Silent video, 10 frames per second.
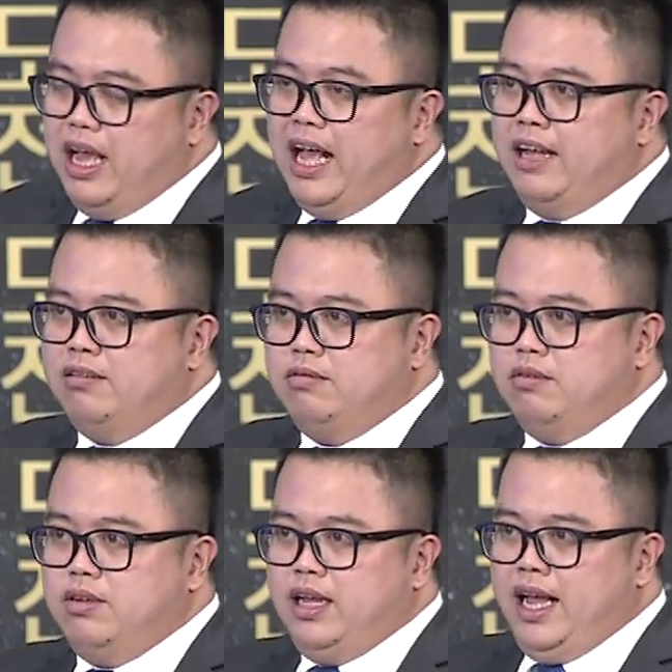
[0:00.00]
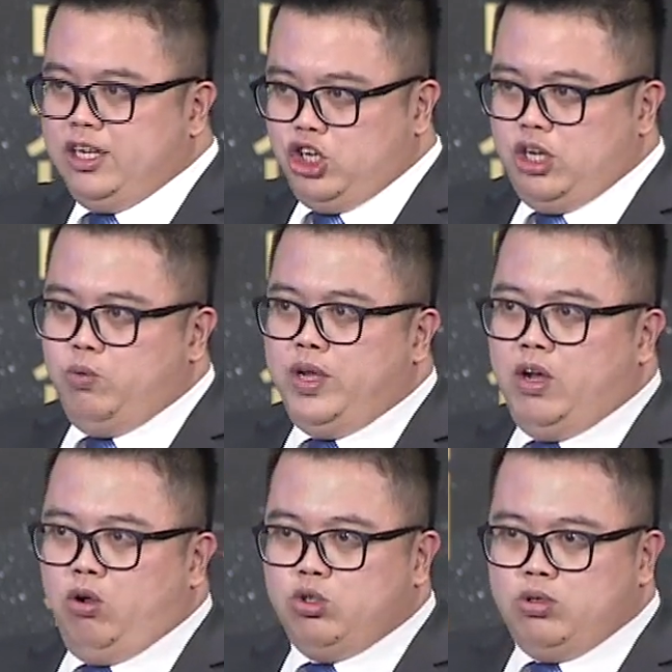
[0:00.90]
and actually we are
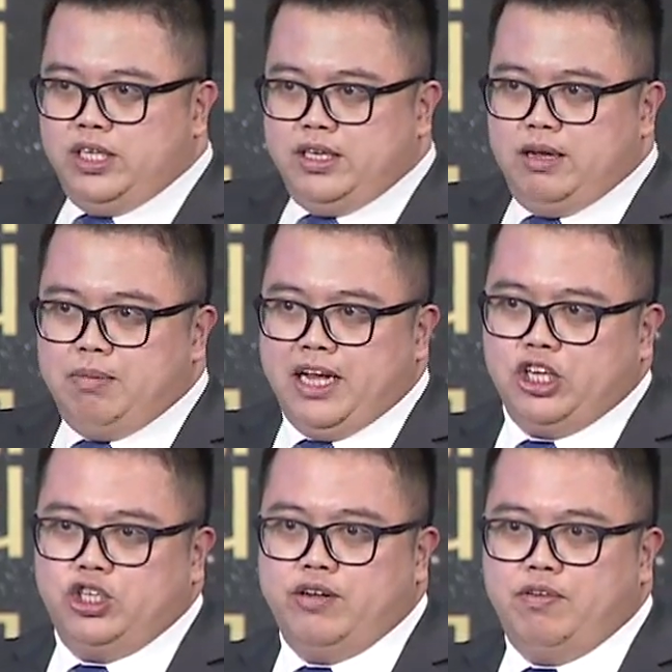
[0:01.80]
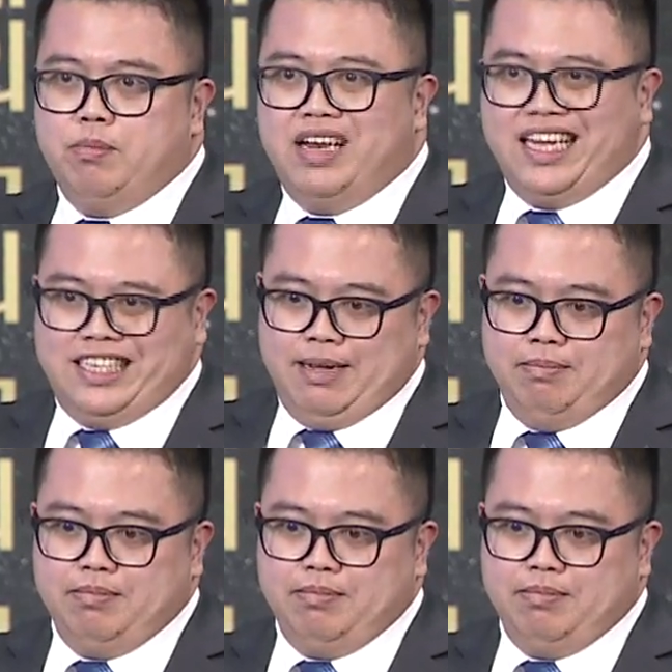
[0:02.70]
also taking market share from LATAM,